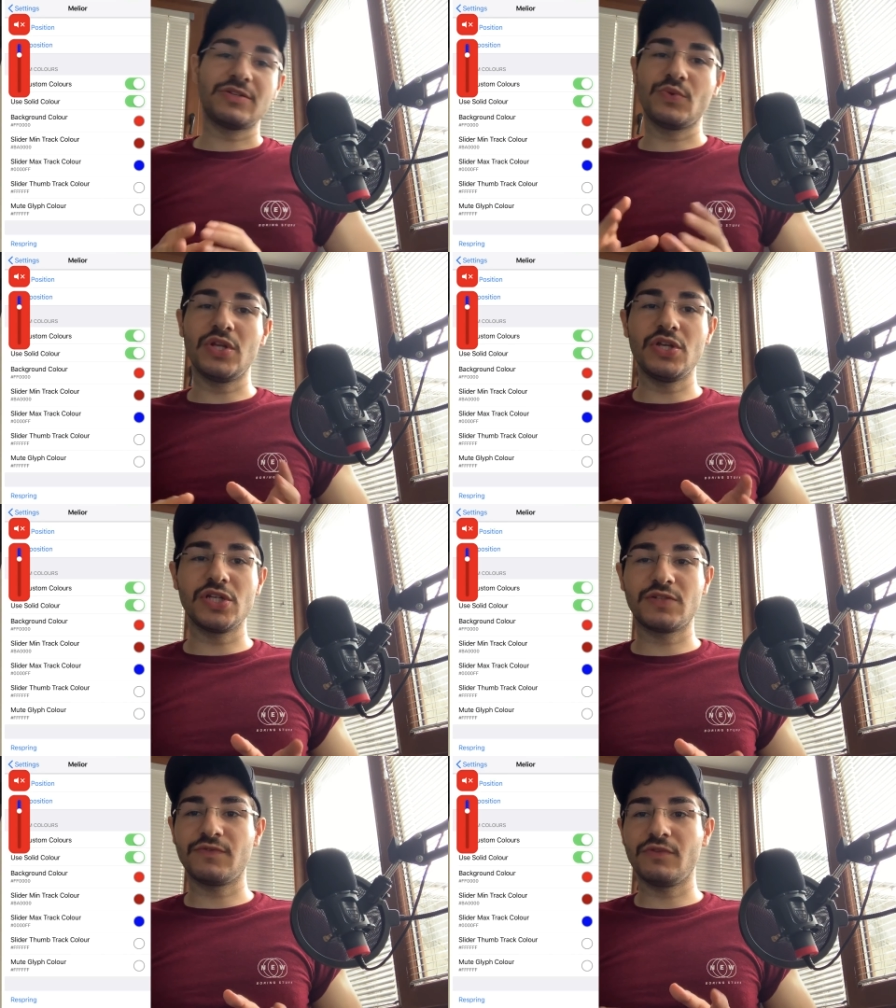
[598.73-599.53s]
It's really
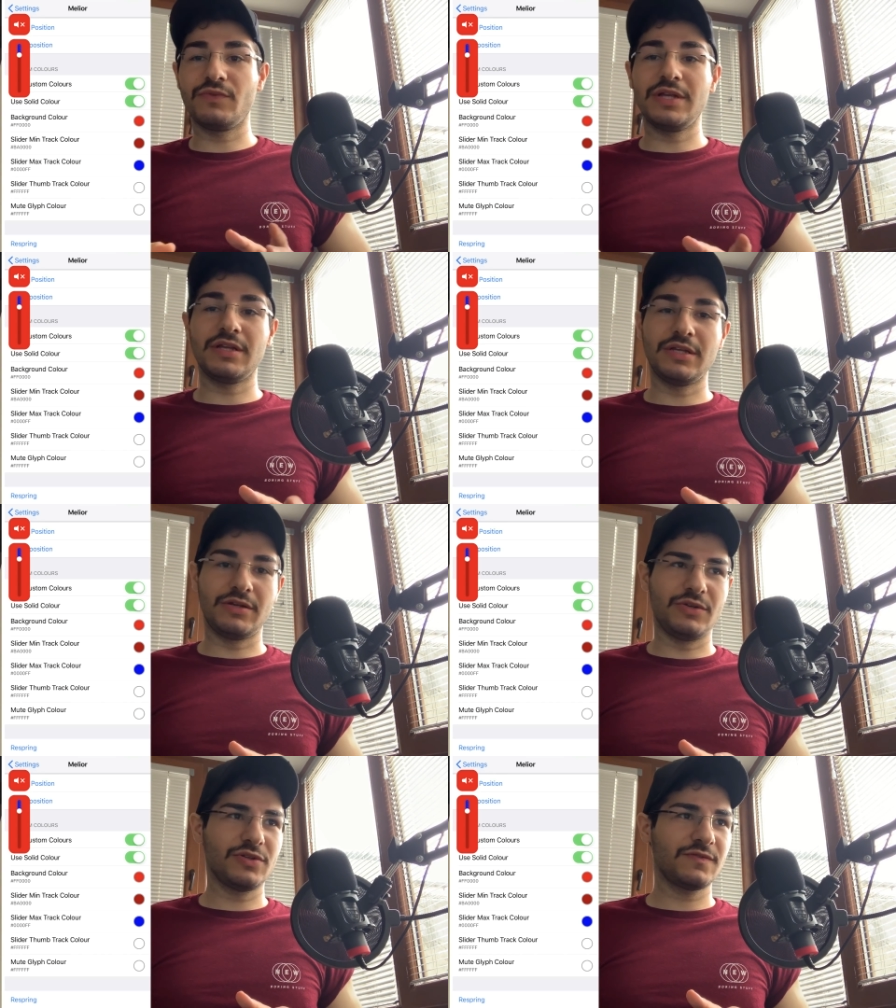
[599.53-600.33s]
useful,
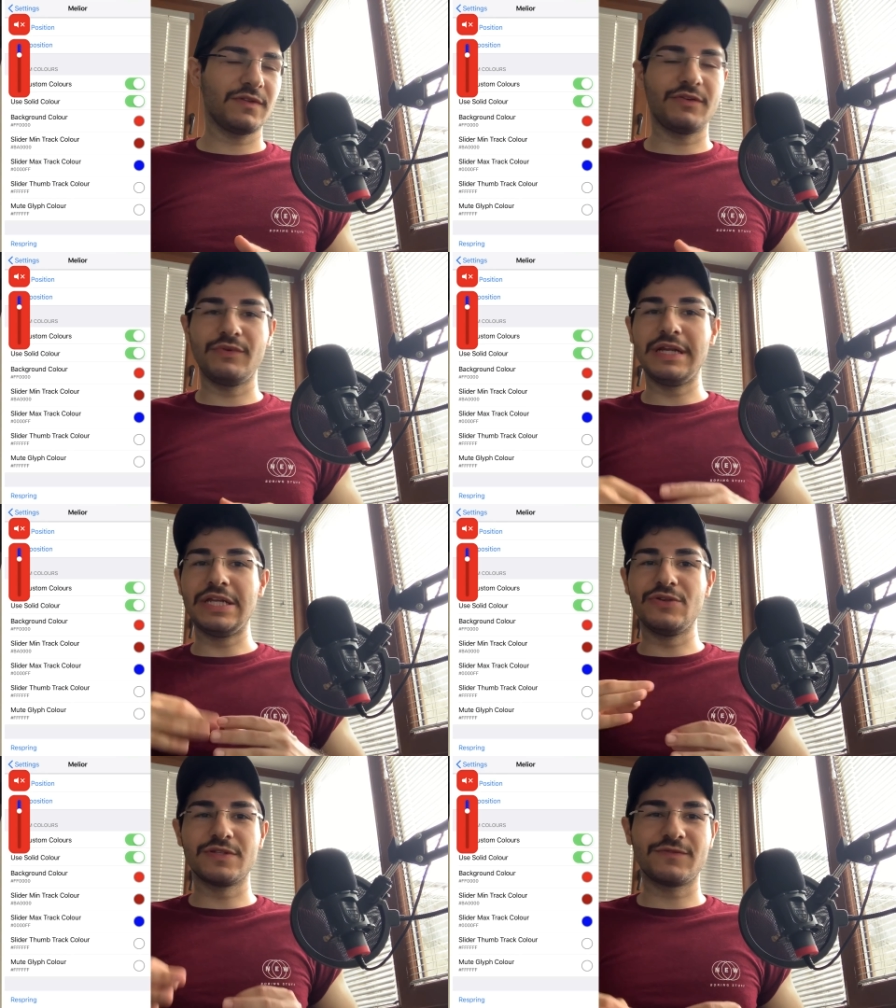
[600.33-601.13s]
really useful,
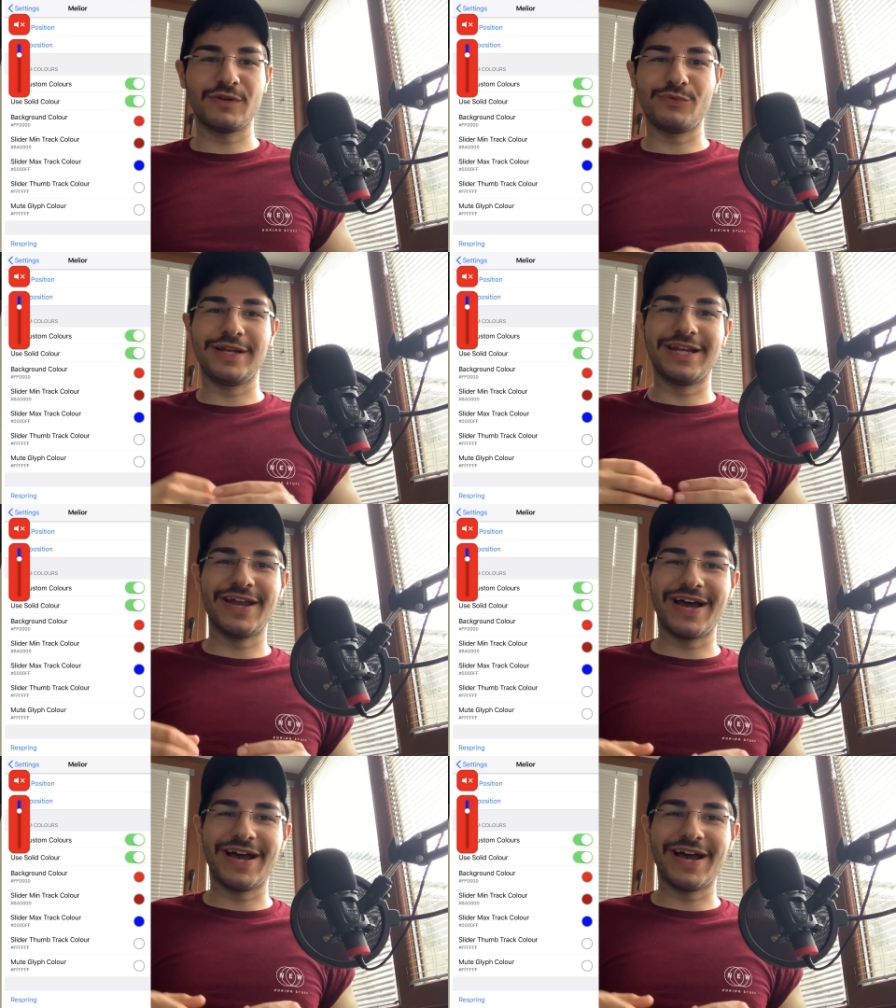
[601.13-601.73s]
really useful, really